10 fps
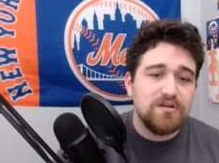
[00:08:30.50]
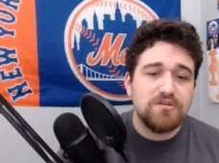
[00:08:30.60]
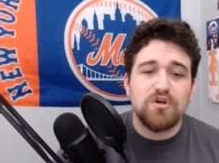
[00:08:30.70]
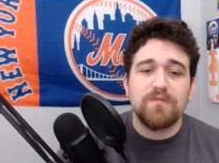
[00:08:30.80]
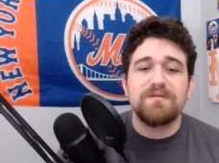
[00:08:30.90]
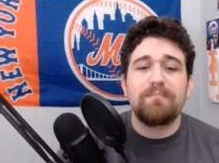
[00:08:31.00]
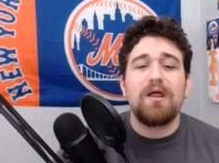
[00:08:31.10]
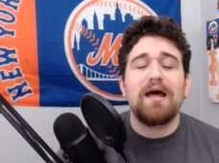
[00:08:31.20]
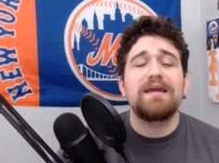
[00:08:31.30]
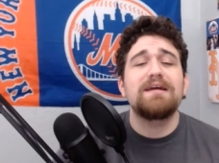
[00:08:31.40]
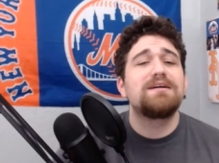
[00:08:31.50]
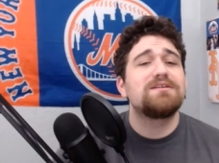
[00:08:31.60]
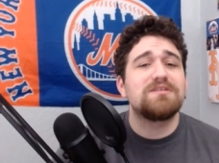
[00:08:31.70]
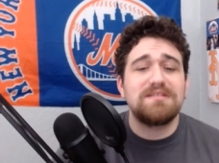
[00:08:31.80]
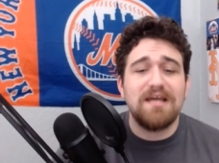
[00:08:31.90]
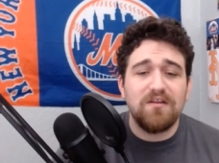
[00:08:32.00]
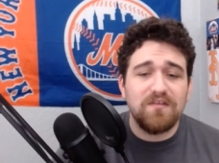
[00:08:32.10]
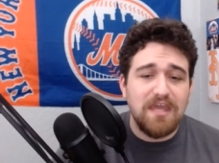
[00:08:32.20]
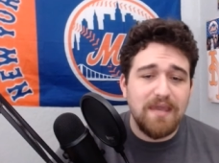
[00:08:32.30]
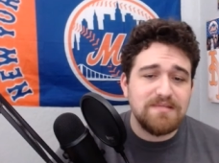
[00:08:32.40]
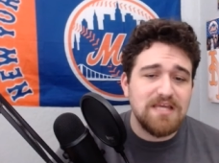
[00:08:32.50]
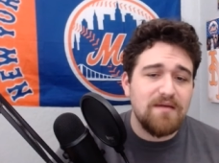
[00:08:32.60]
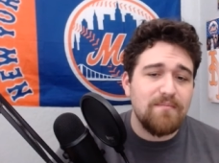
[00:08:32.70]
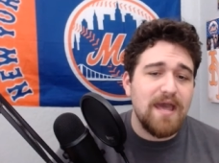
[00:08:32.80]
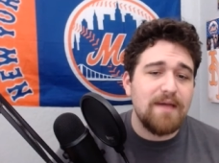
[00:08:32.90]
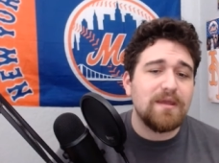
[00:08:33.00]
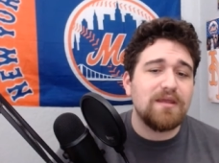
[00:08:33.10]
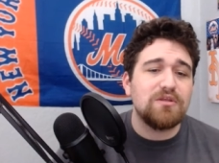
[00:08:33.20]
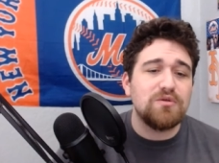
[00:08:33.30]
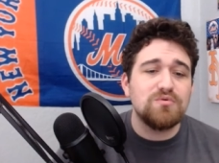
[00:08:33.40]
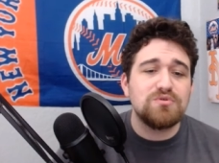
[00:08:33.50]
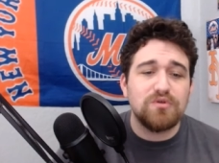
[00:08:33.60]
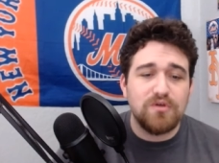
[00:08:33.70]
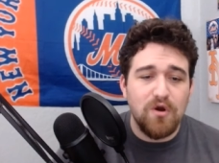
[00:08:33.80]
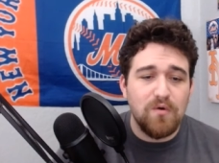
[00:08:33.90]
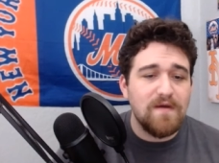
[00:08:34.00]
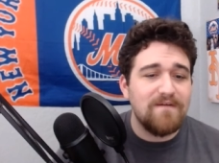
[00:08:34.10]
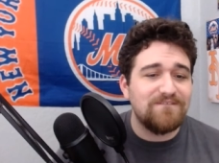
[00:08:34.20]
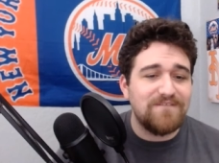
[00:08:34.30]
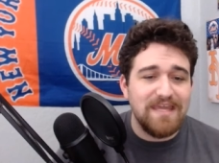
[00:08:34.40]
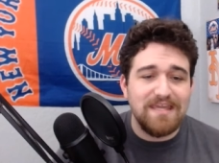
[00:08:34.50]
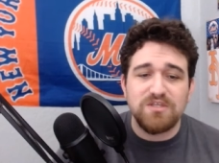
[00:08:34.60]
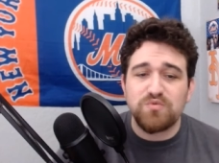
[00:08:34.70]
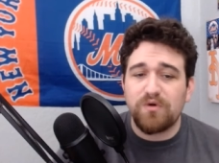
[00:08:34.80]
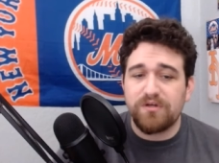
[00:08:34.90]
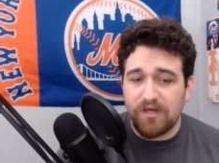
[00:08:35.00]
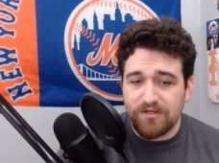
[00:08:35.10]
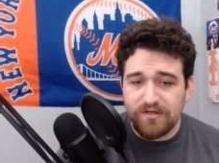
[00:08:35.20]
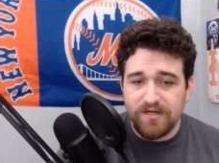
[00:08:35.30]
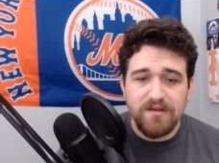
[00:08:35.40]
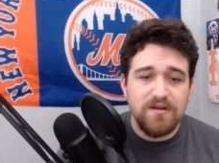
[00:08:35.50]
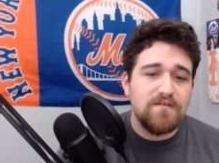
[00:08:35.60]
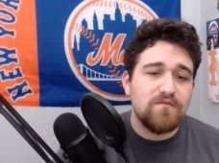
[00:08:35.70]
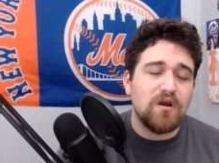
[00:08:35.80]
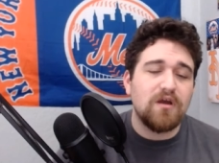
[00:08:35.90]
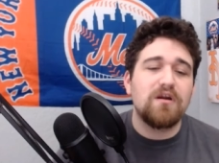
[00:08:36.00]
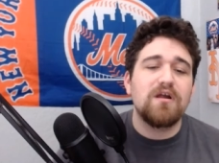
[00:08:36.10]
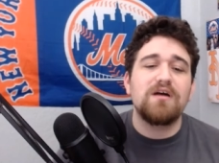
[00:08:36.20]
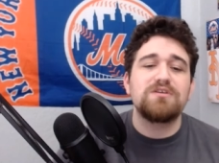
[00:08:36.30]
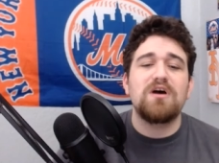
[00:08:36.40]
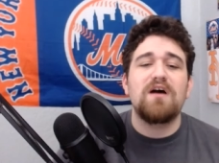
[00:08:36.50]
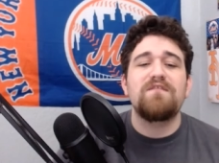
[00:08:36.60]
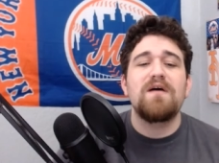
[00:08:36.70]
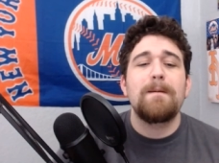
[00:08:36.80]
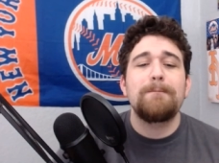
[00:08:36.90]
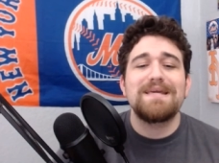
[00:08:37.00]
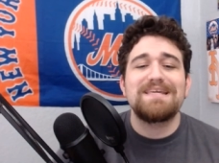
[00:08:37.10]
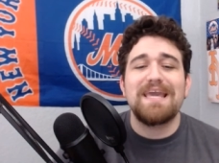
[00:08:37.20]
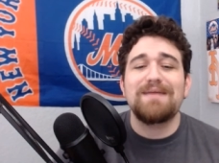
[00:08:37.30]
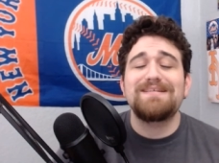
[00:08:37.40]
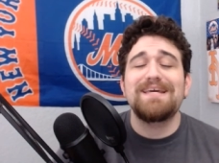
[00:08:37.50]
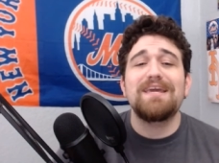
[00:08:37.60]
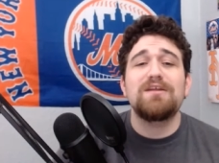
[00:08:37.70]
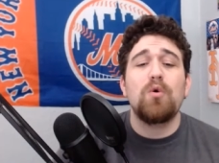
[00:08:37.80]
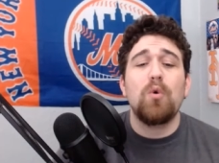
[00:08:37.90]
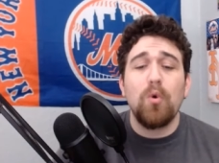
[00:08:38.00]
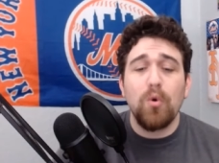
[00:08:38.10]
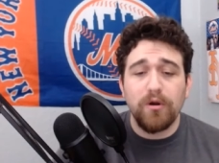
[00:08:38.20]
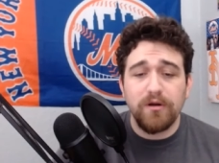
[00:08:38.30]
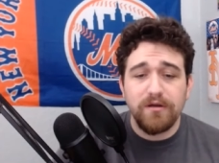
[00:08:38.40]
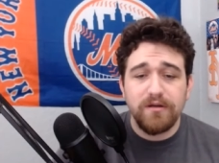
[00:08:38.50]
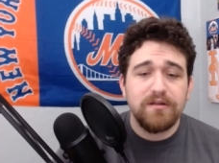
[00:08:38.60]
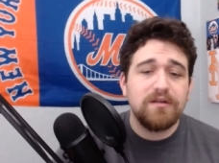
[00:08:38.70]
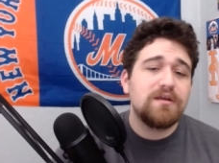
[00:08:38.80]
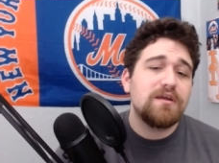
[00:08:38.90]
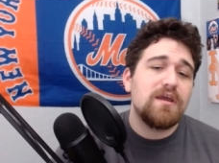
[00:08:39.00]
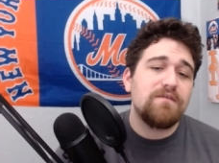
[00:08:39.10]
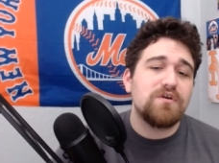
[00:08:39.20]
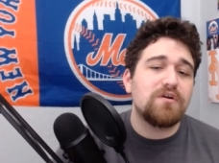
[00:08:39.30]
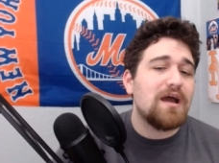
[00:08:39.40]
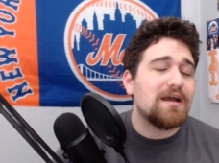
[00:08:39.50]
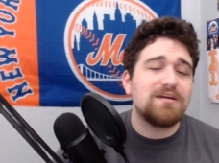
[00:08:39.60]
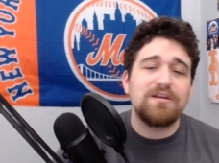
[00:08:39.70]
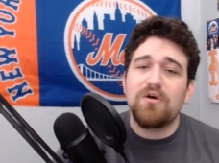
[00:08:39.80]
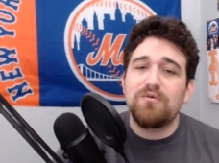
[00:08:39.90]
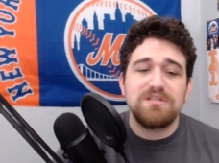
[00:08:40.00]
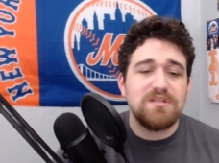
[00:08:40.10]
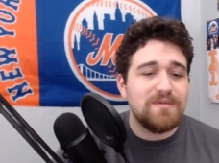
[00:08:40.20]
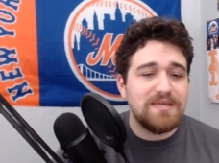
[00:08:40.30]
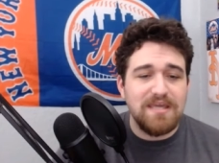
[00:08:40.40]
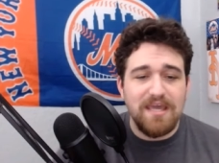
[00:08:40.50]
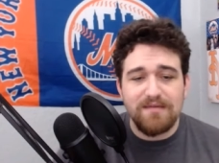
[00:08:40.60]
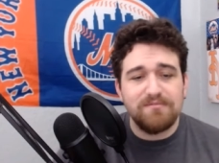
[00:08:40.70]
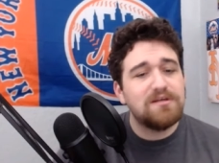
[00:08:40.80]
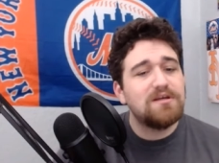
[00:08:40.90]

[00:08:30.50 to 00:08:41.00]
Terms apply. Just download the Game Time app and use the code Vegas100 for $100 off big game ticket. Or if you're not going to go to the big game,